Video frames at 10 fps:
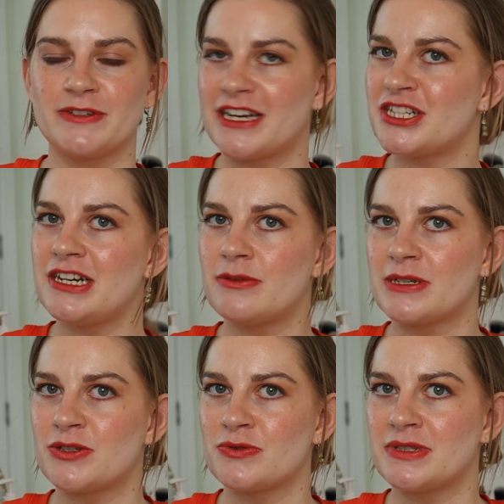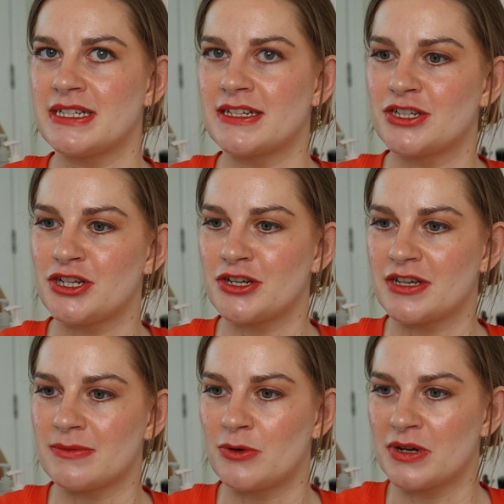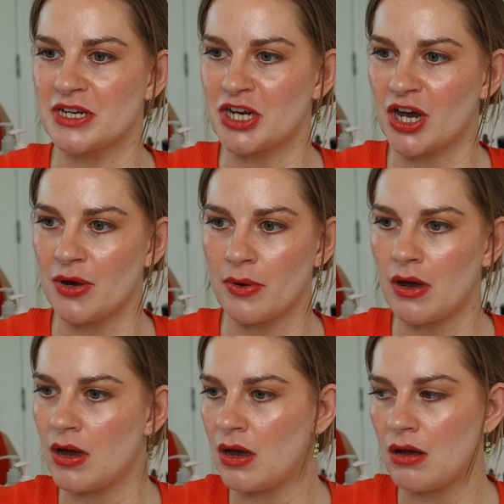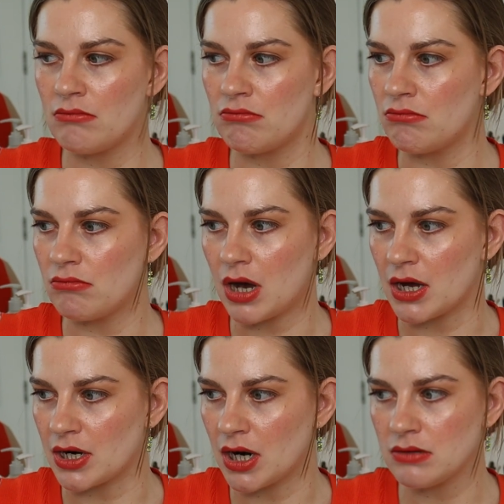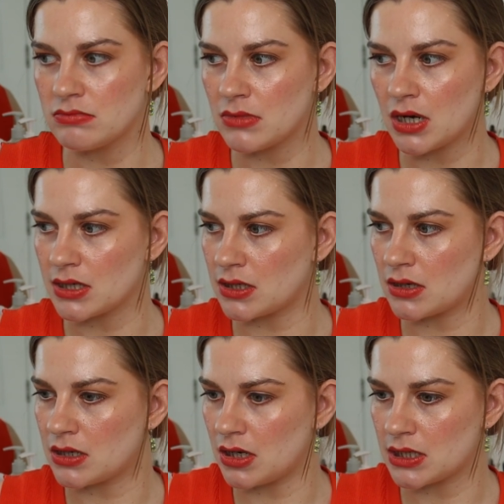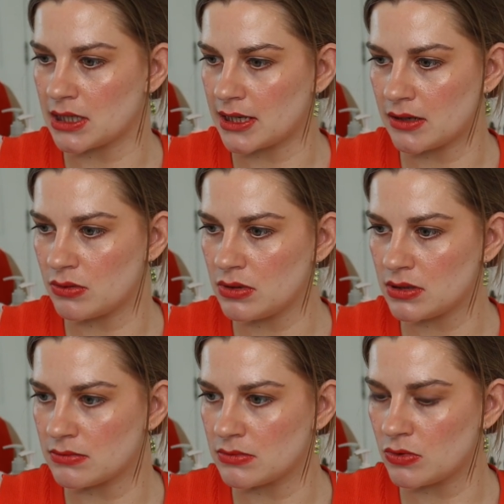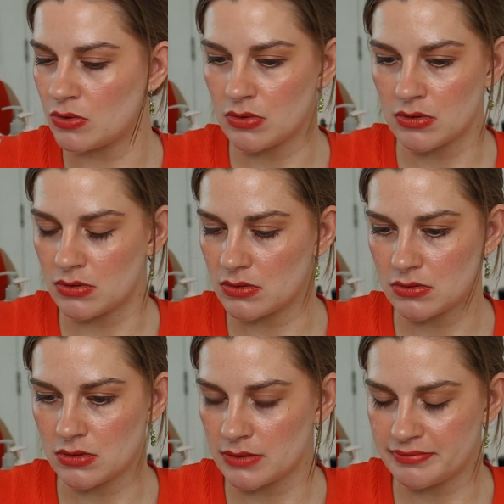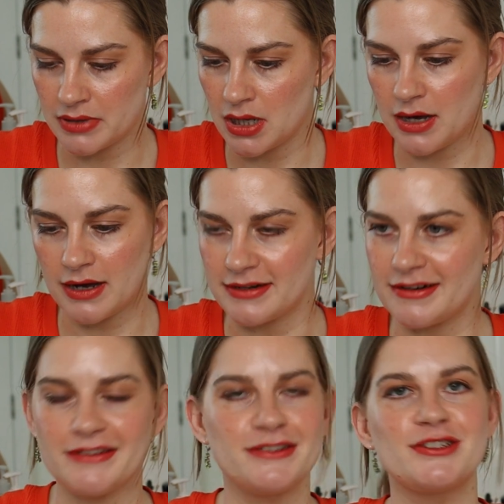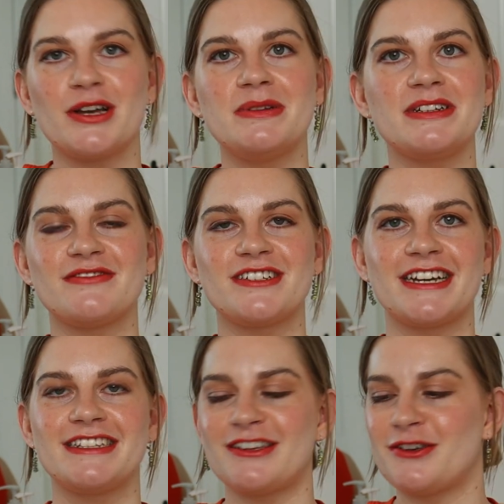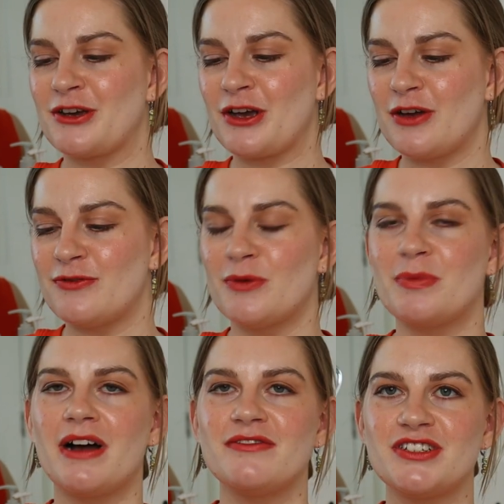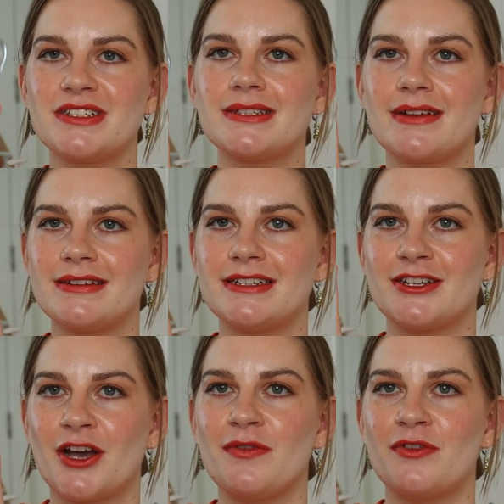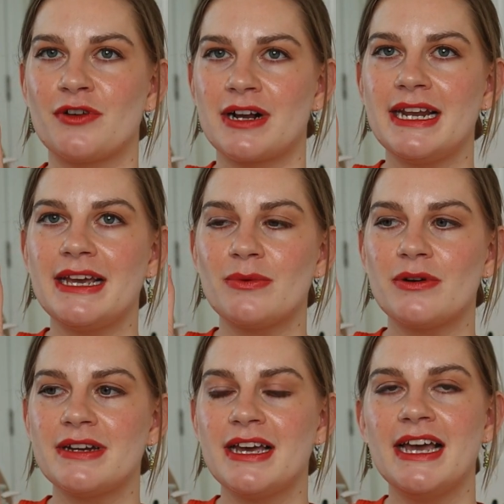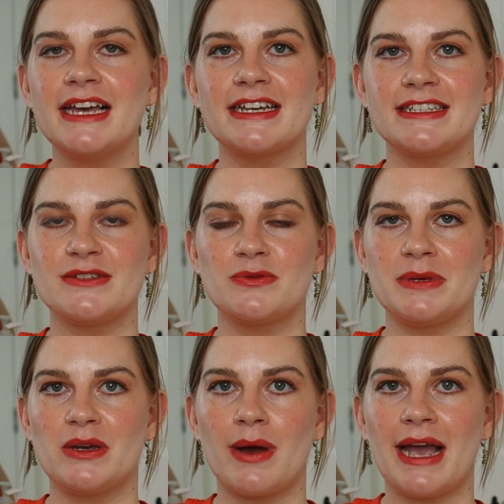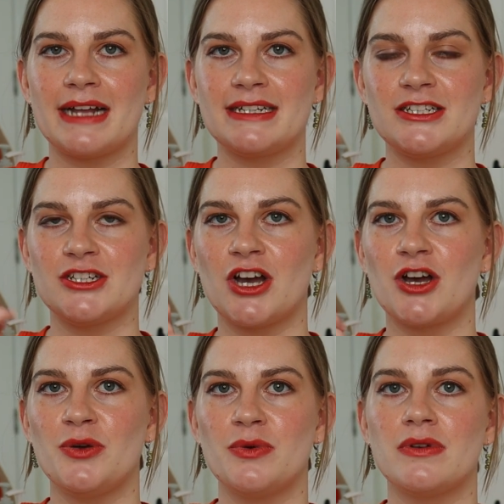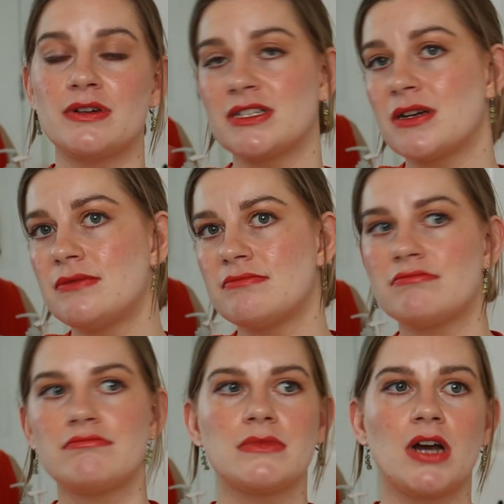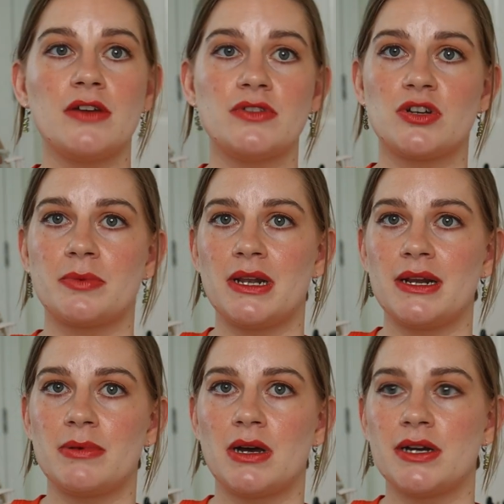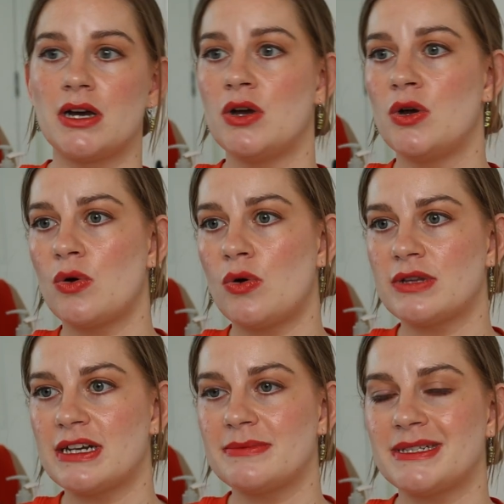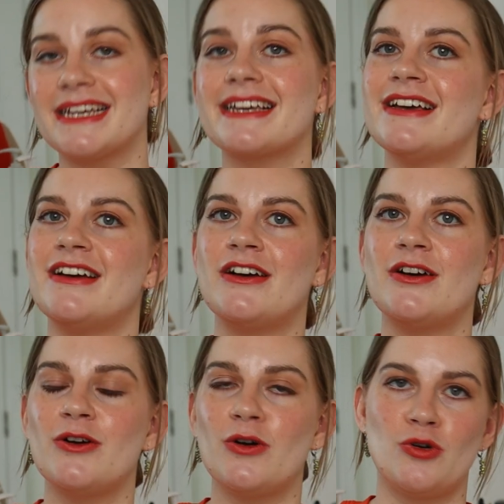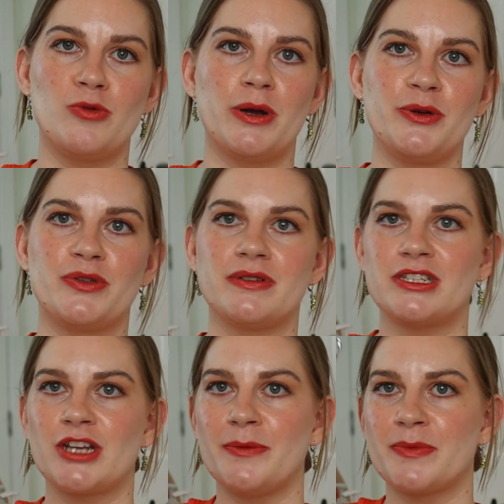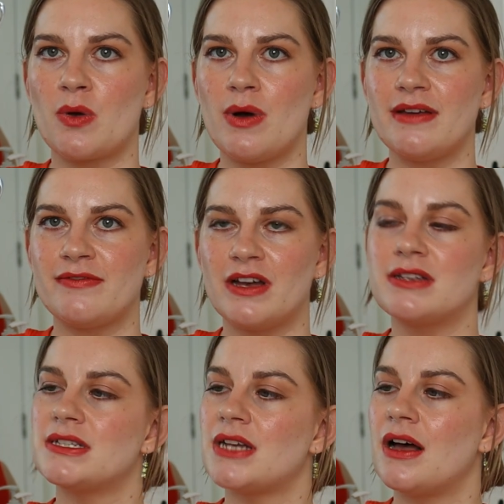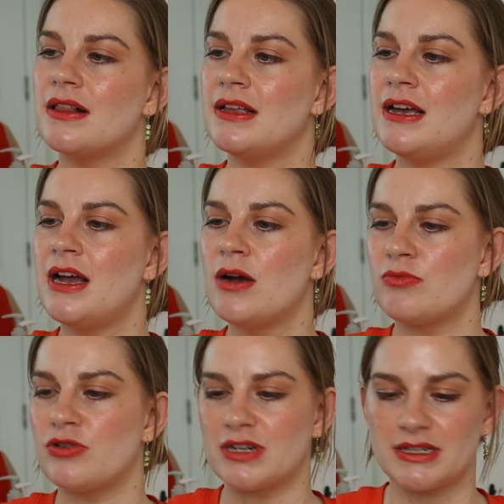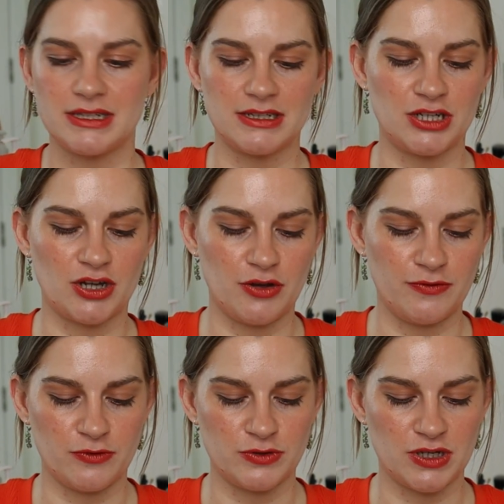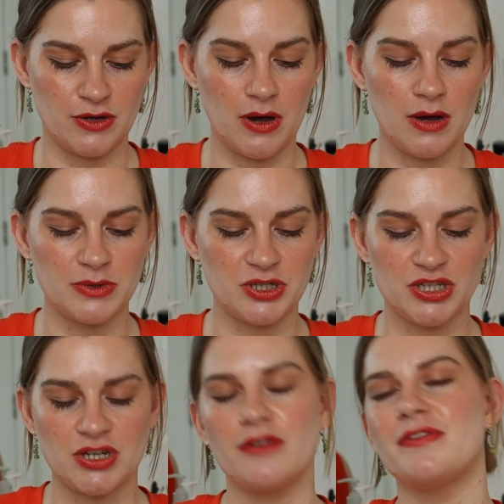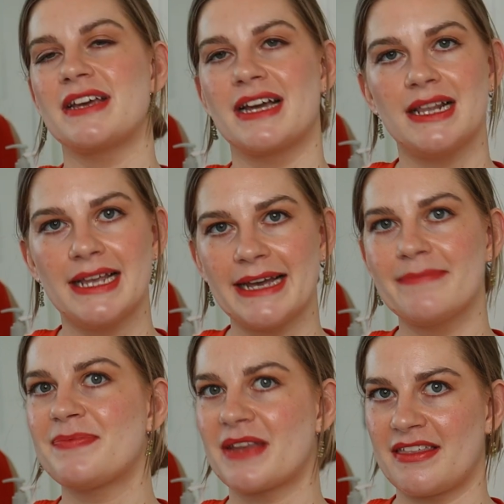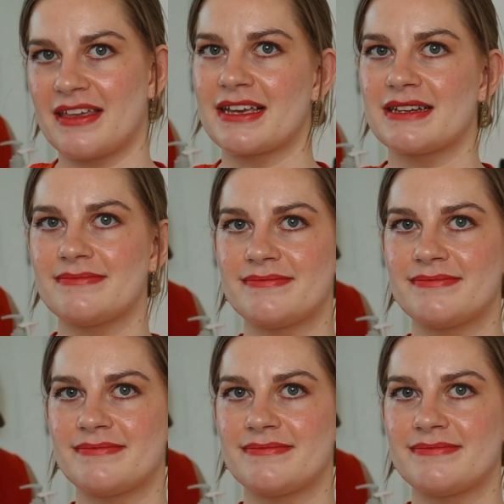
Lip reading: It's actually a little bit daunting because you look at them all and you go, I don't know, I could get all of them. Or, I don't know, so many different shades that you can go for. But I've just decided to go for a clear one because this will be quite handy to go on its own, over the top of the lip liner, or the lipstick, or both. So quite a versatile product to go for. So I would just go for the clear, I think.